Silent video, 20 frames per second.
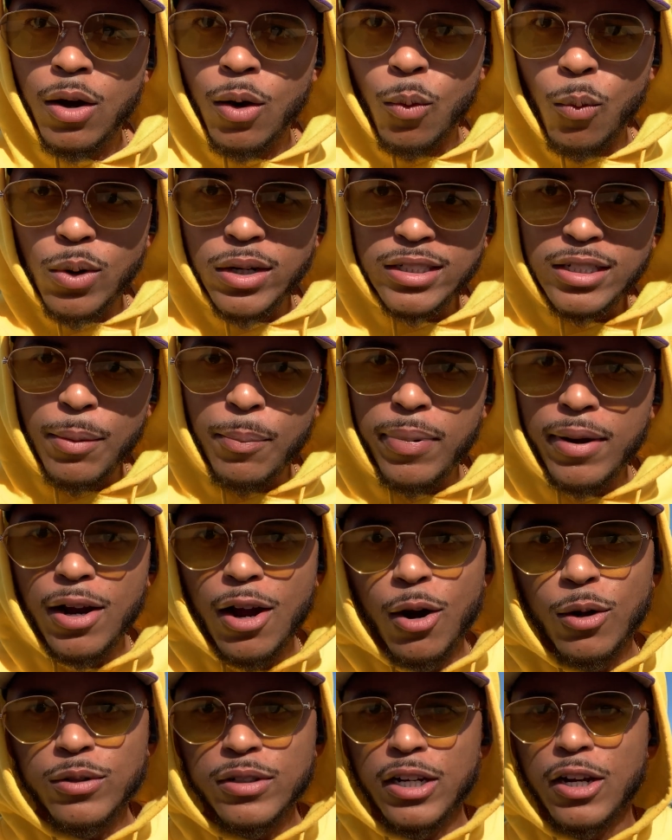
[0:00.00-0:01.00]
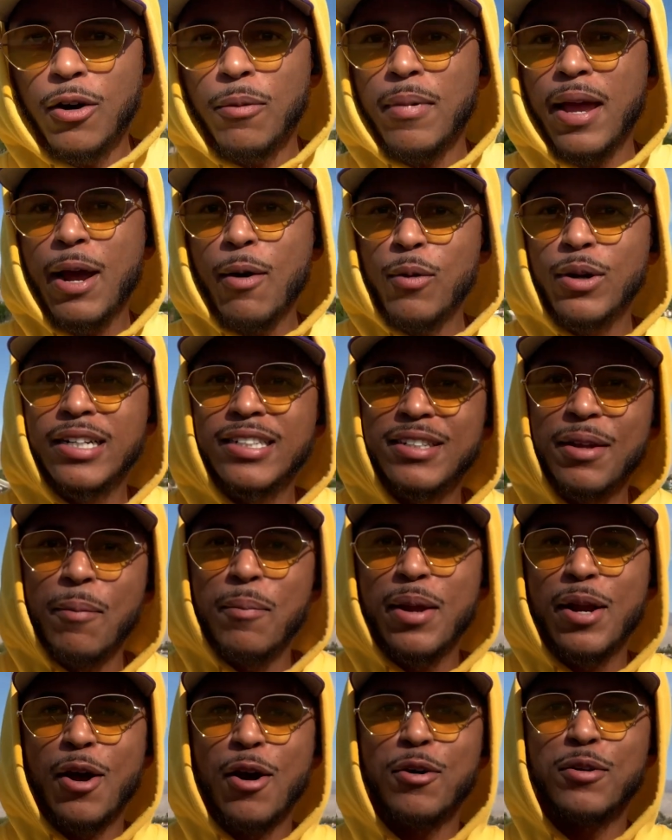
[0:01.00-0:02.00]
What is a big old deal, man? What is a
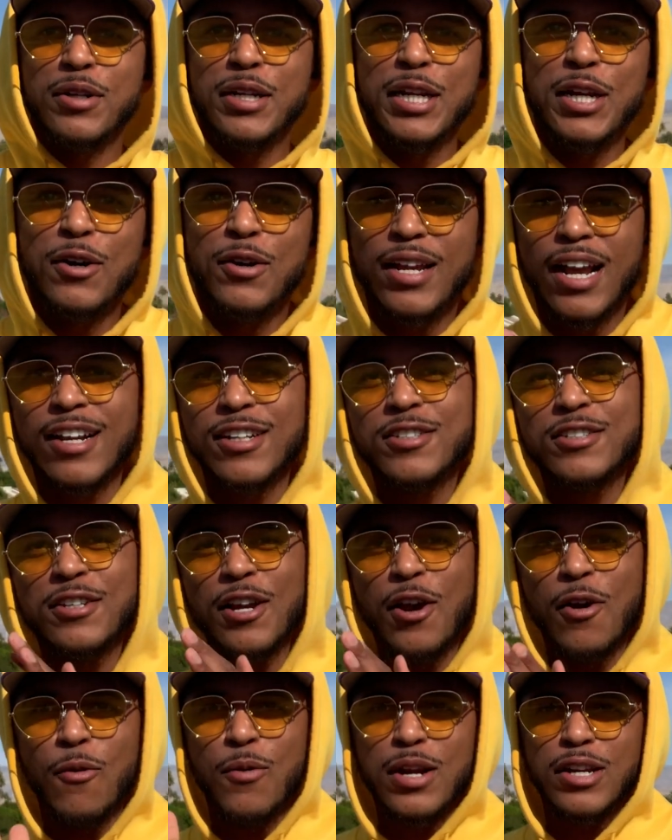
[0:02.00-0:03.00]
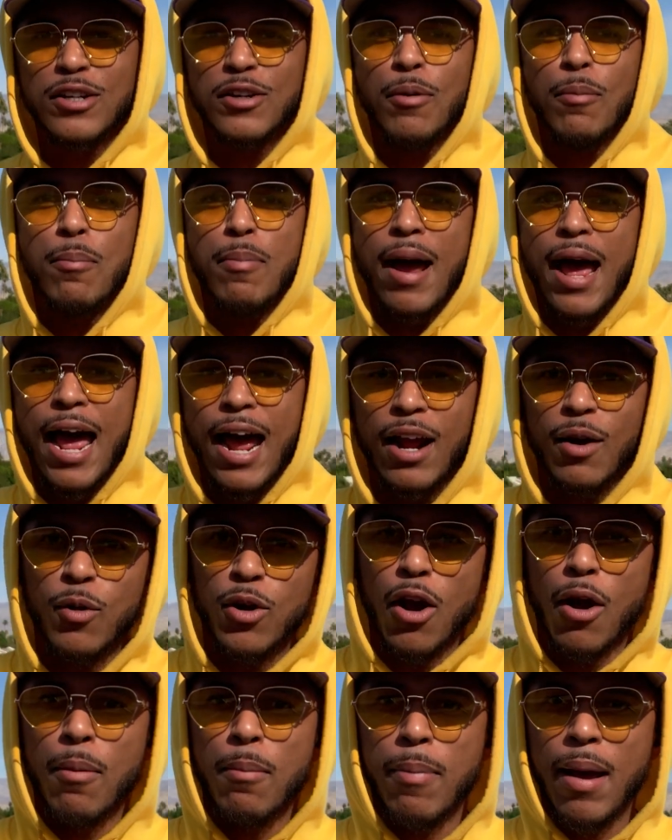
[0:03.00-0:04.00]
big old deal? Yes, sir. We are back.
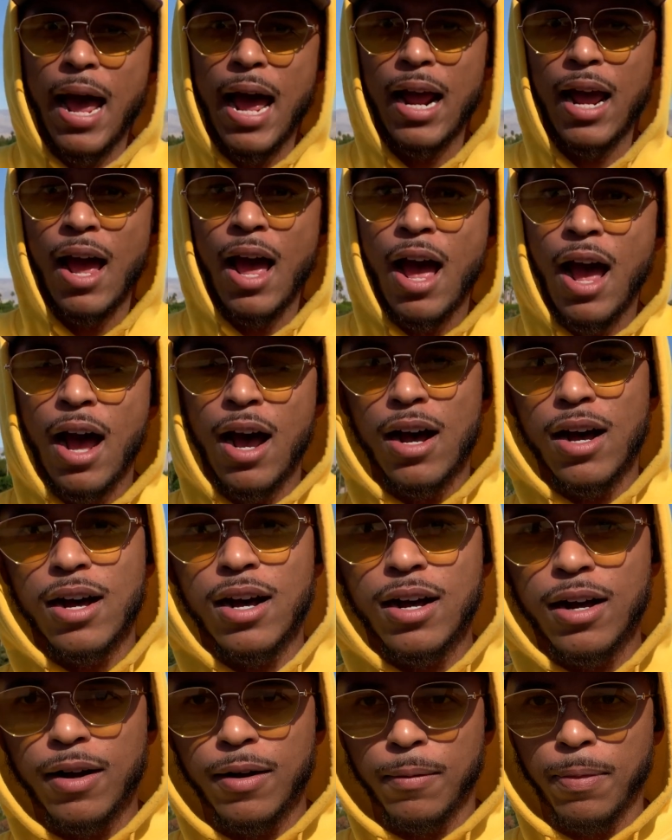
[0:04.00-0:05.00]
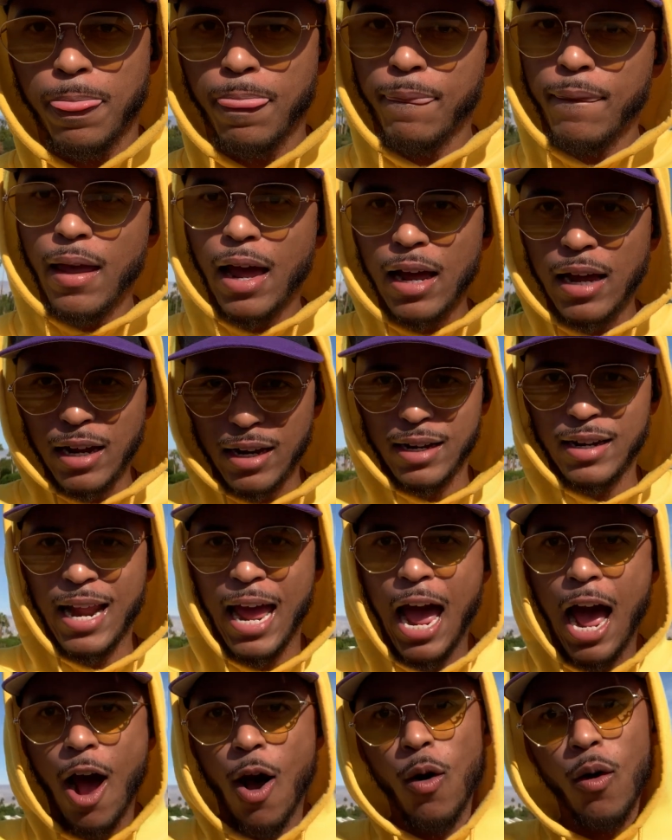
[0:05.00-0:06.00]
We are back.
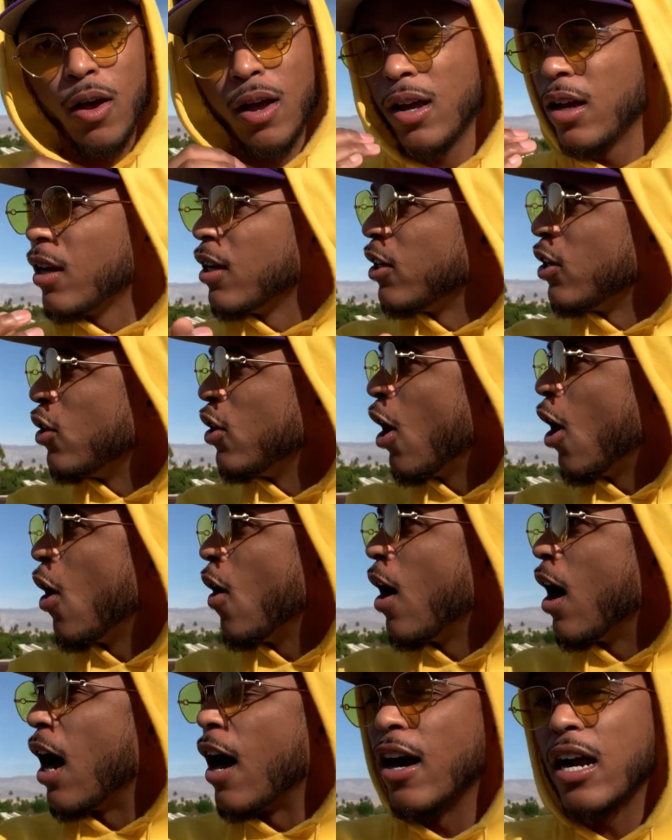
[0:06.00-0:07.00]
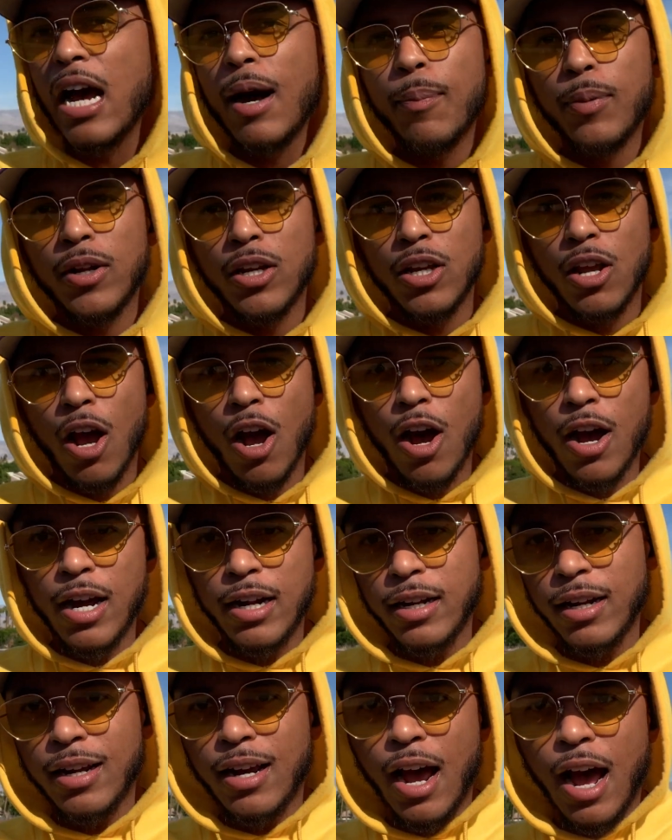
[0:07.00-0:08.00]
Now, a couple of y'all
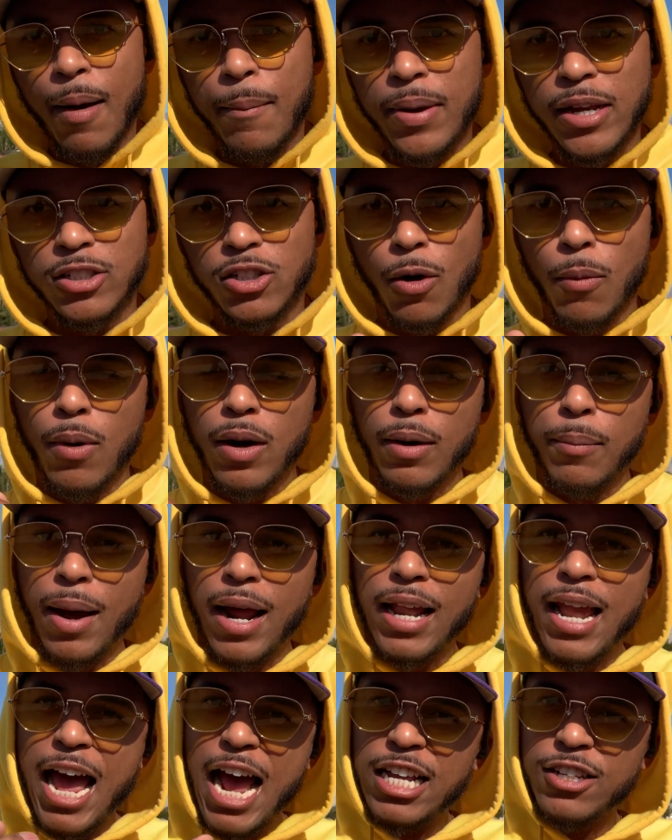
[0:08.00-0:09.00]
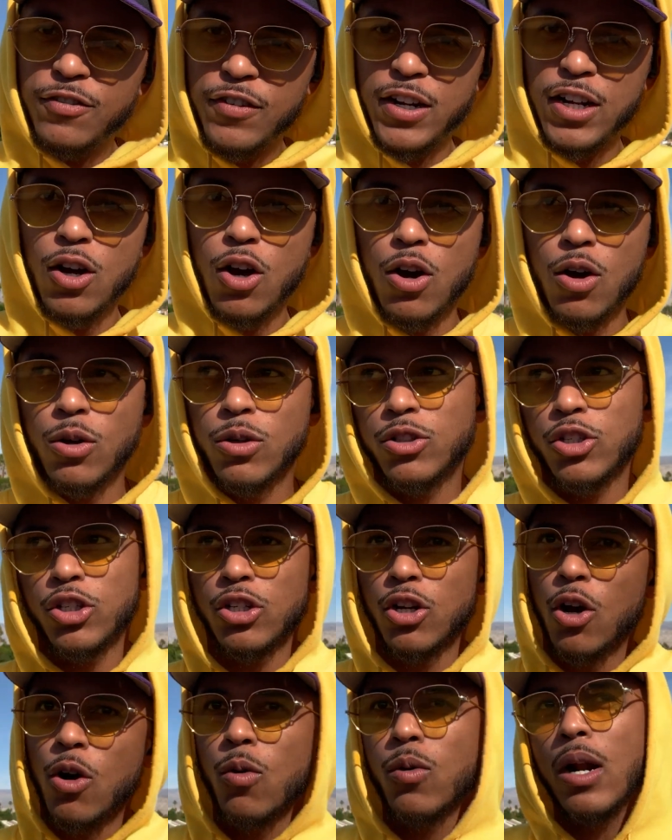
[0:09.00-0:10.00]
in the comments on one of my last videos, when
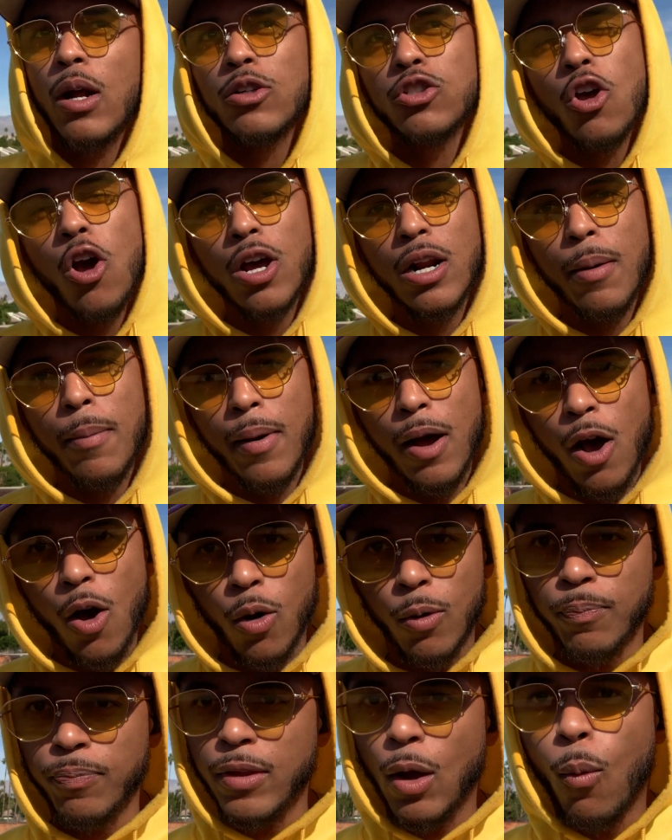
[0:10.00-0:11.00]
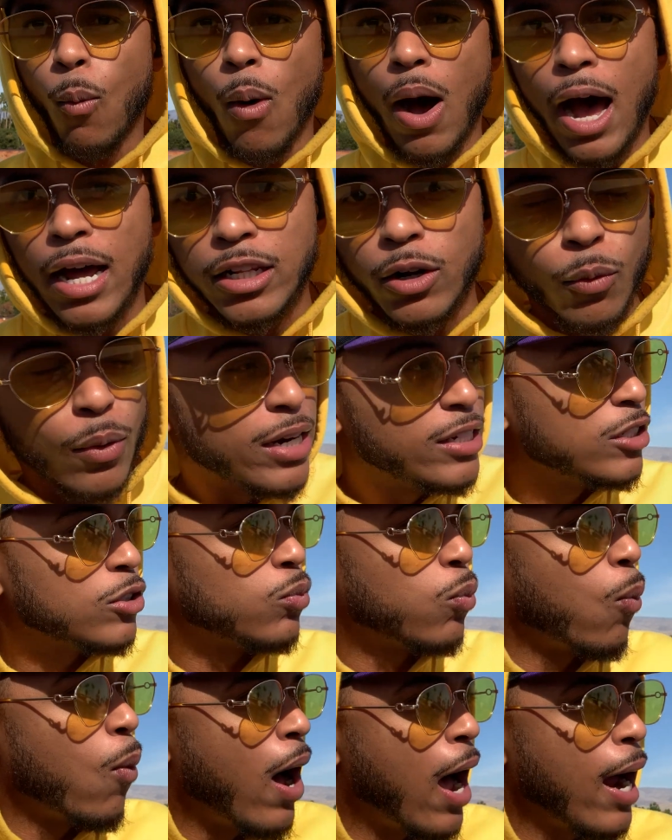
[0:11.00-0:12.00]
I was talking about the reasons
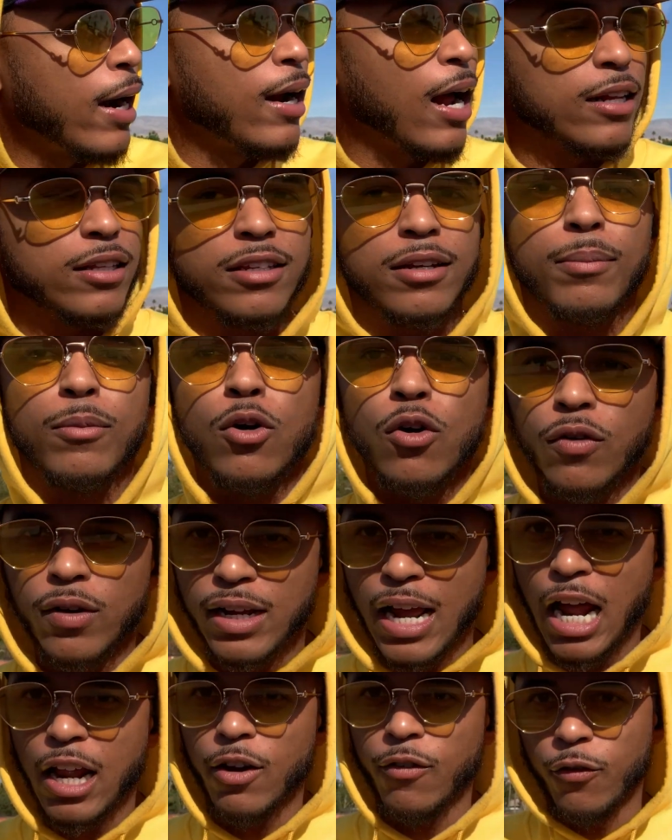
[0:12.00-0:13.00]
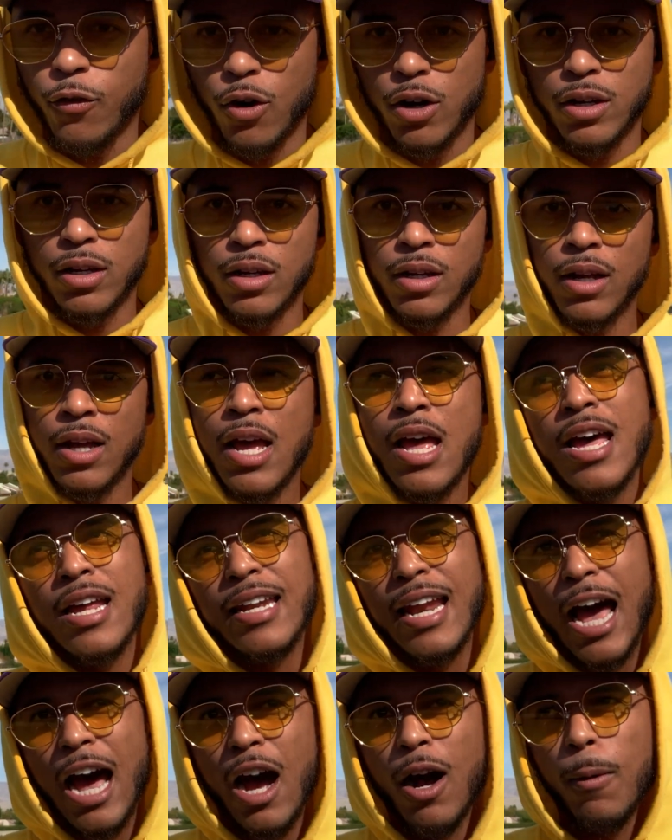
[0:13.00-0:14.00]
why not to move to California.
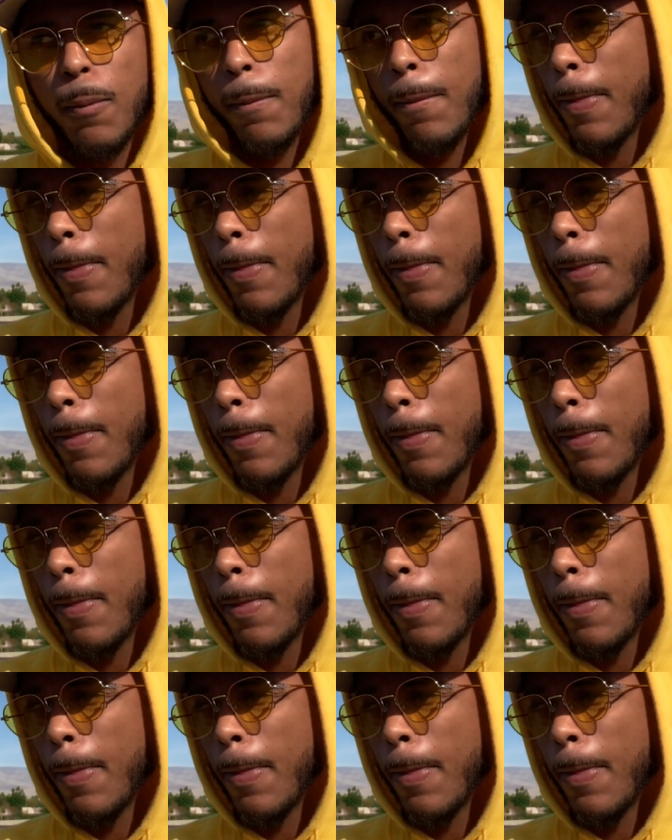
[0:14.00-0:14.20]
Now,